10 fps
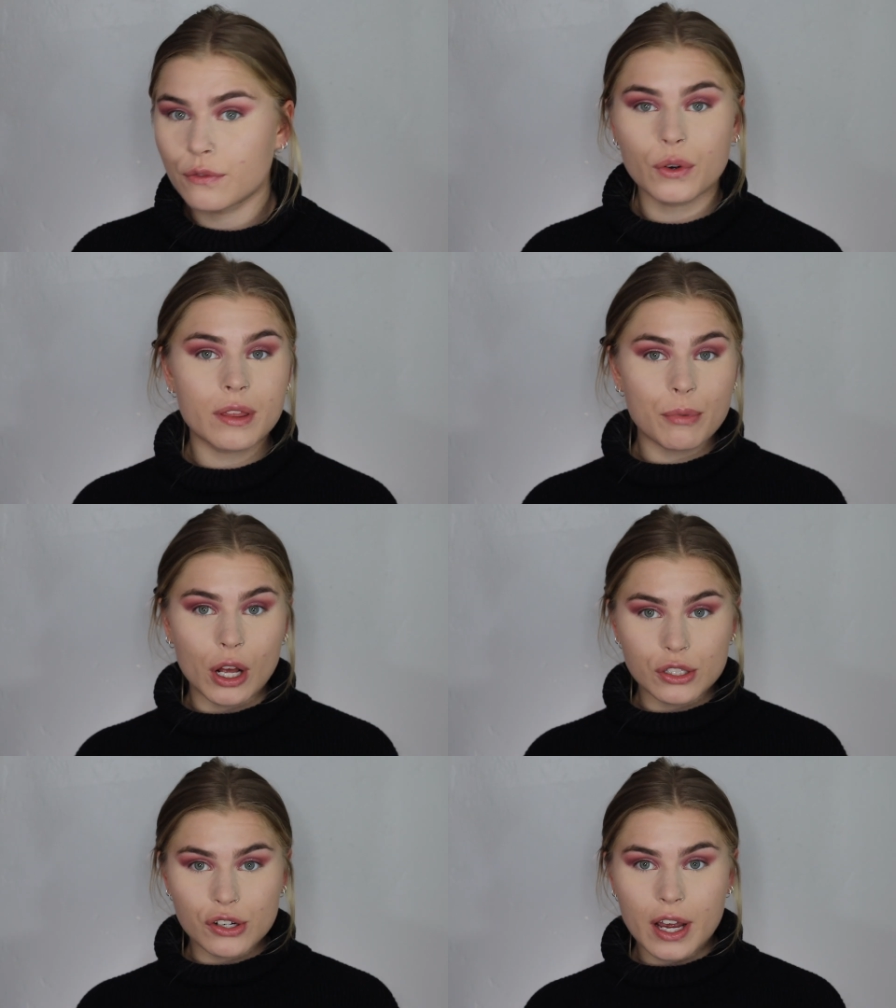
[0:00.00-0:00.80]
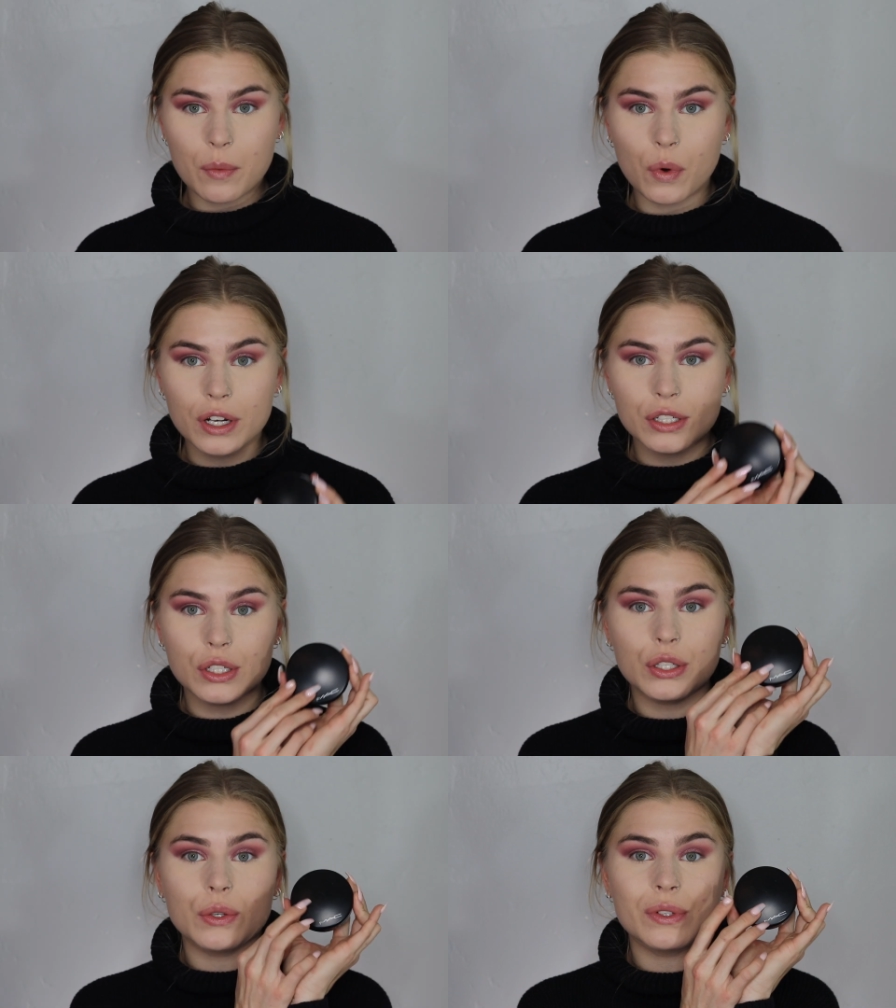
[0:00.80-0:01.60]
For the bronzer, I wanted
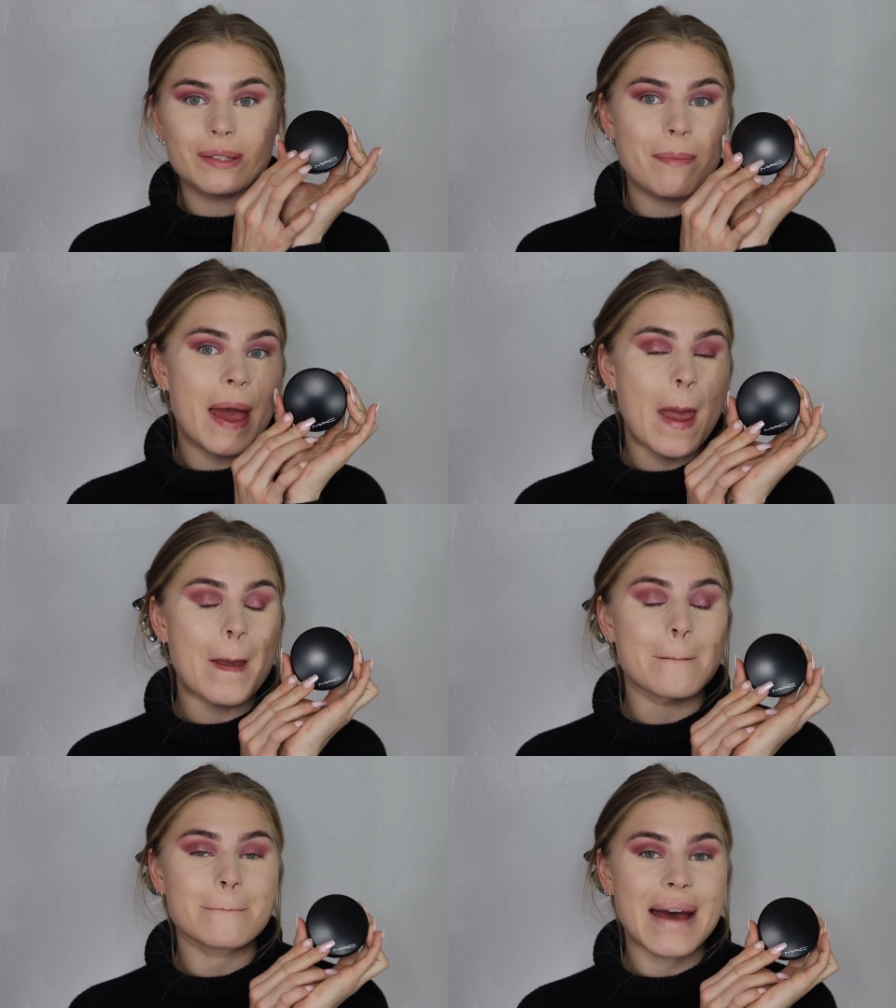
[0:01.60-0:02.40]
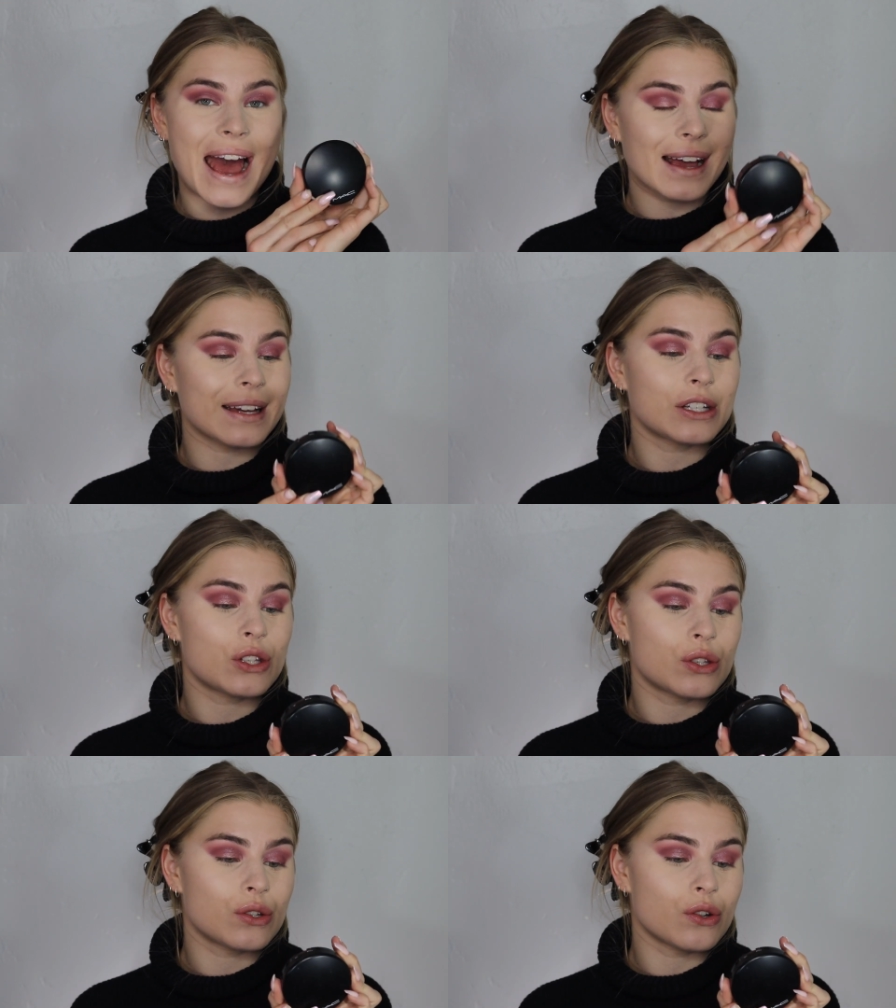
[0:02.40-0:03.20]
to use my MAC
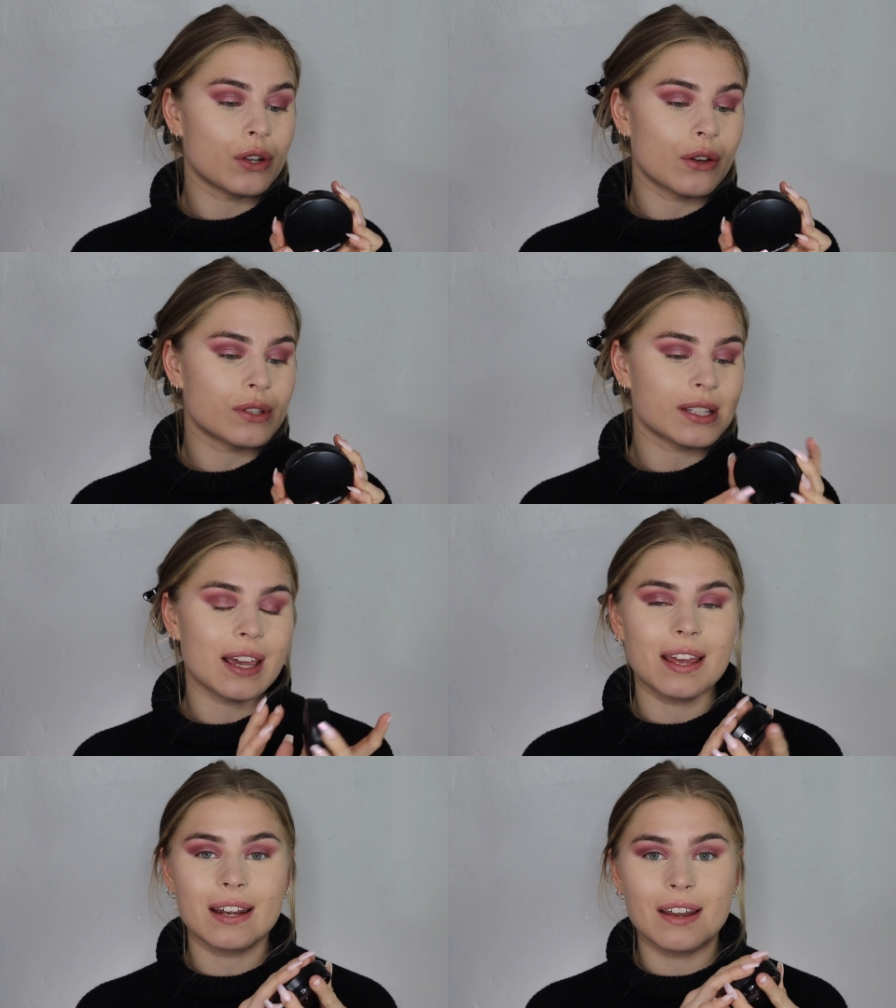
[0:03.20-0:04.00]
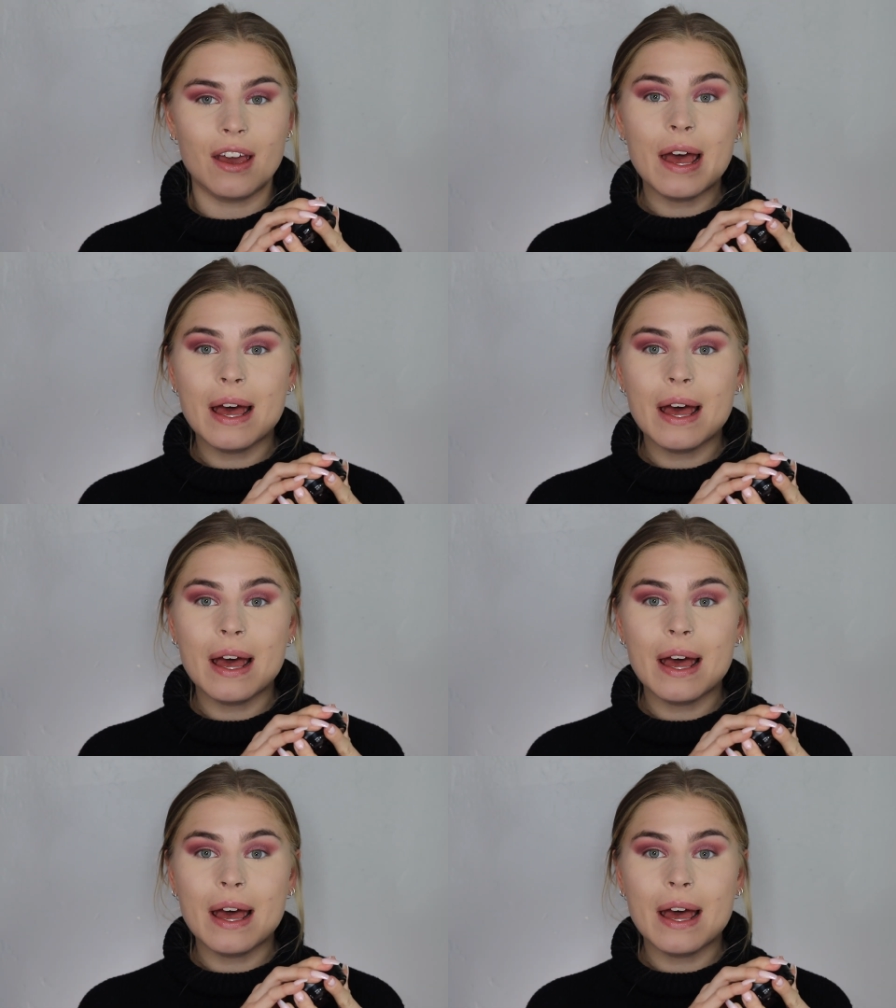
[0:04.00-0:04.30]
Studio Skin, is